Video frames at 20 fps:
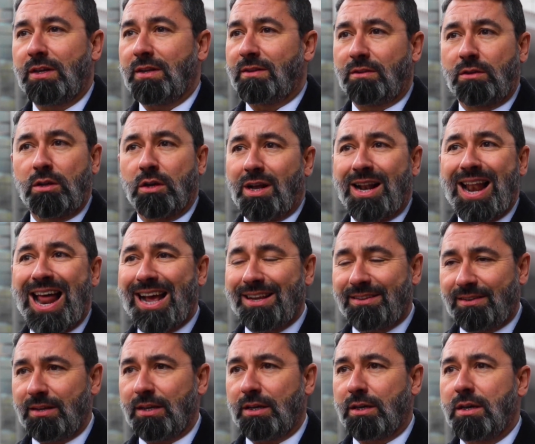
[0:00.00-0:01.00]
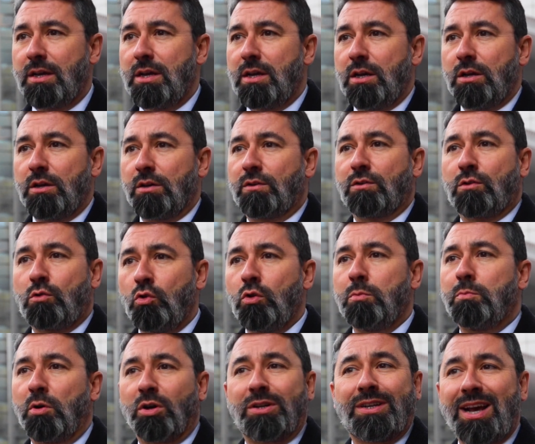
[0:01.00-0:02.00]
It's the classic
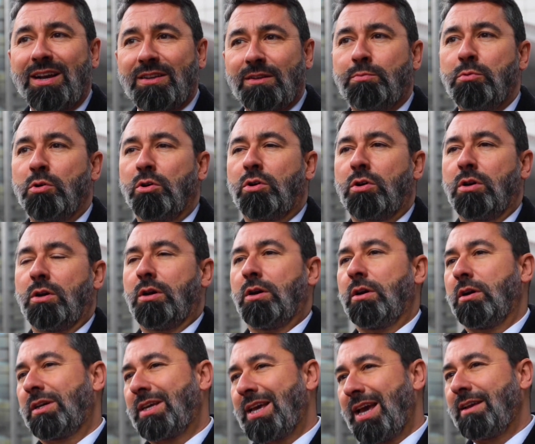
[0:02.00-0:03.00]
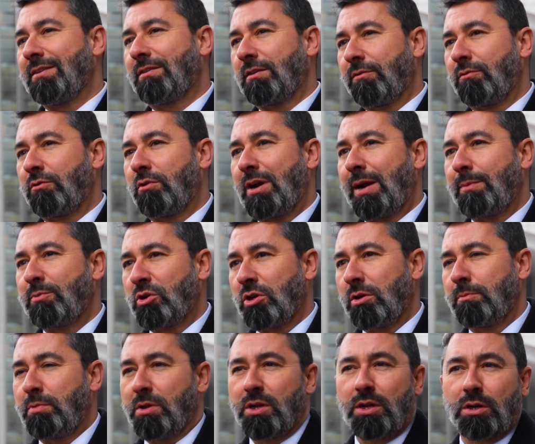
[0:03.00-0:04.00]
schoolbook, textbook case of
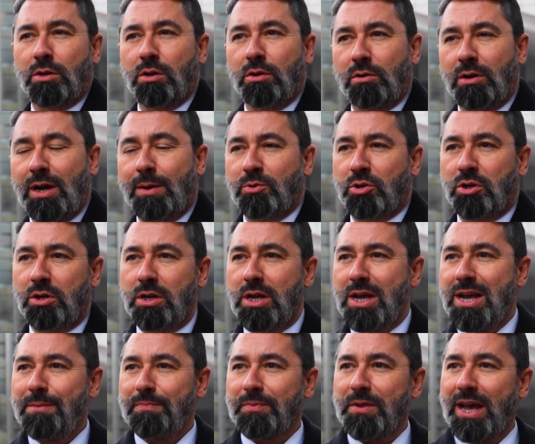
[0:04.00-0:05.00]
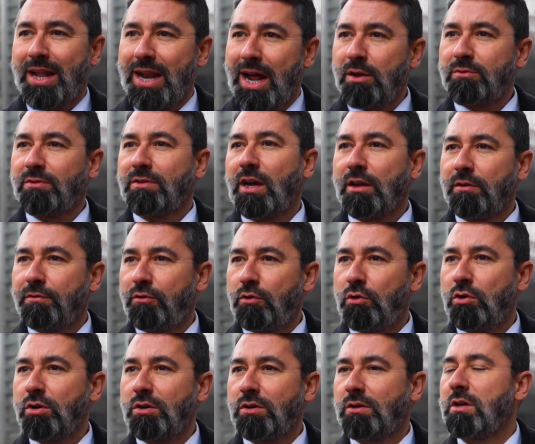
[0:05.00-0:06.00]
corruption, political corruption, an outside
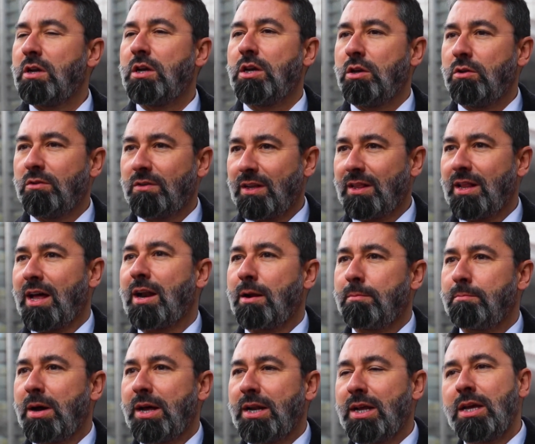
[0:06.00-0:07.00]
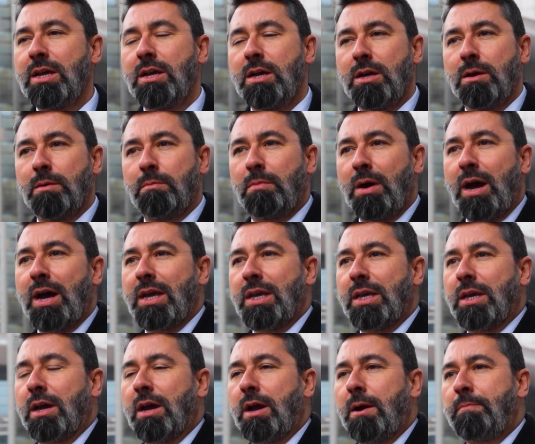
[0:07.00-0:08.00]
force using a lot of money,
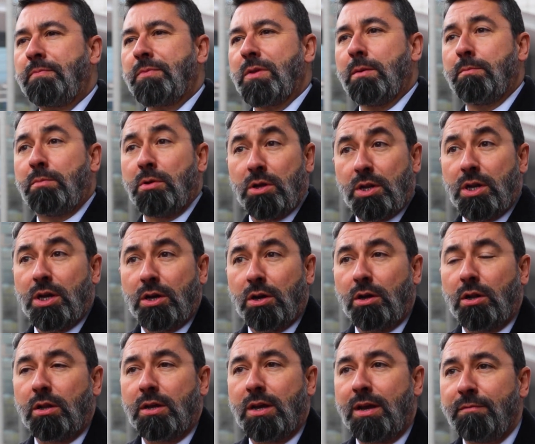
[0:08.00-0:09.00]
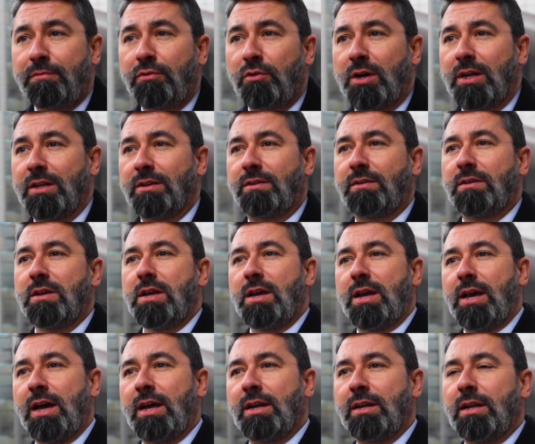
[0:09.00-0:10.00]
buying political influence
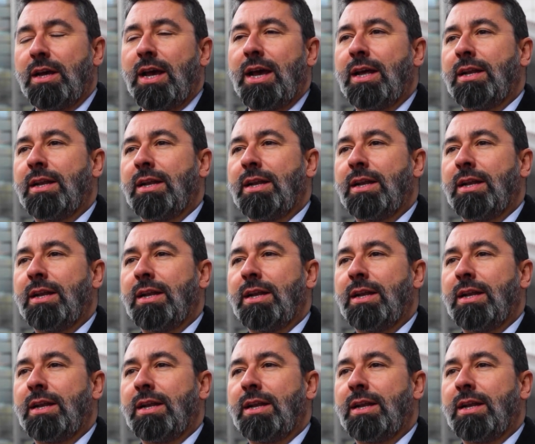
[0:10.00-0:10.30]
and